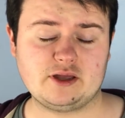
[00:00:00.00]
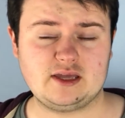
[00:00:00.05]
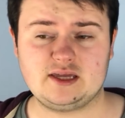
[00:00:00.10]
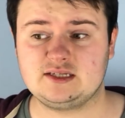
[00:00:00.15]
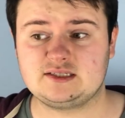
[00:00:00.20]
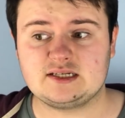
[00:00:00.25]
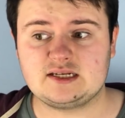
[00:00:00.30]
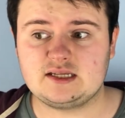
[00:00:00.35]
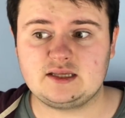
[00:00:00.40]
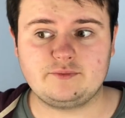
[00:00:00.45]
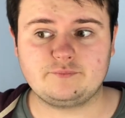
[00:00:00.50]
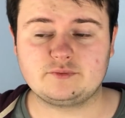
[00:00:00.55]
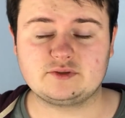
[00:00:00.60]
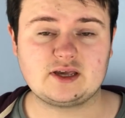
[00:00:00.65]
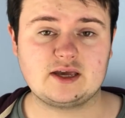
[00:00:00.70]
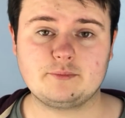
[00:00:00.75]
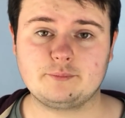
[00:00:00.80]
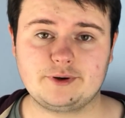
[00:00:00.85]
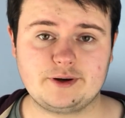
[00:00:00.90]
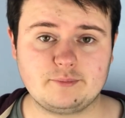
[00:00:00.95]
He didn't even
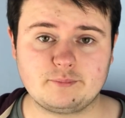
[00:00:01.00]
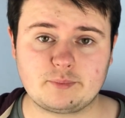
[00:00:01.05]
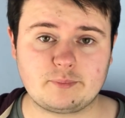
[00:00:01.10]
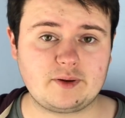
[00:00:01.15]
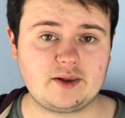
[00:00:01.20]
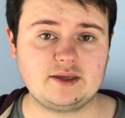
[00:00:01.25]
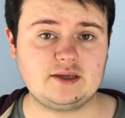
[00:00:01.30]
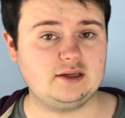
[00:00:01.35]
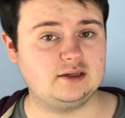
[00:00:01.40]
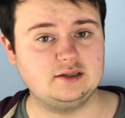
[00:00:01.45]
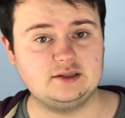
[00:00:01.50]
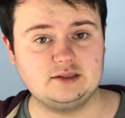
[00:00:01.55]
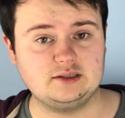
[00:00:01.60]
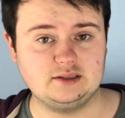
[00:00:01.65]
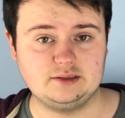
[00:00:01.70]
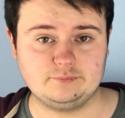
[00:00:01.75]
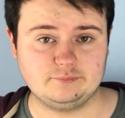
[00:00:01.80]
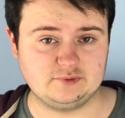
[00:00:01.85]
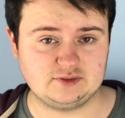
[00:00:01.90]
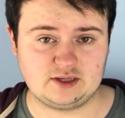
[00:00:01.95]
take my number plate, he didn't
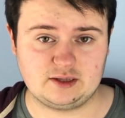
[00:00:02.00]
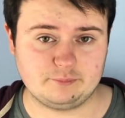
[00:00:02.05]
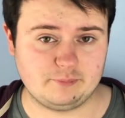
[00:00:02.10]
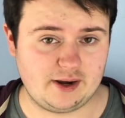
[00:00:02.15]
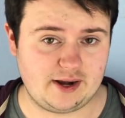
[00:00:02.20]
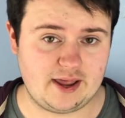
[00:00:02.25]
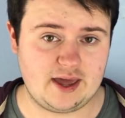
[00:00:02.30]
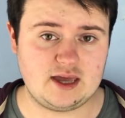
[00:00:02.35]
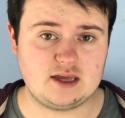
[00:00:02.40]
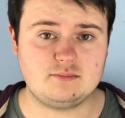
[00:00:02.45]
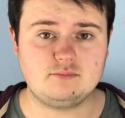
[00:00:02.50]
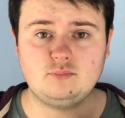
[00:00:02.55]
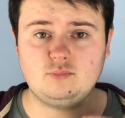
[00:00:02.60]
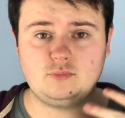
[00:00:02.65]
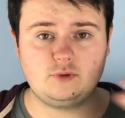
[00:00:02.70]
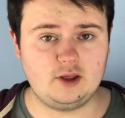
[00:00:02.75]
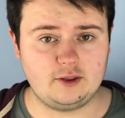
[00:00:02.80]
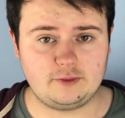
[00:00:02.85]
even take my name,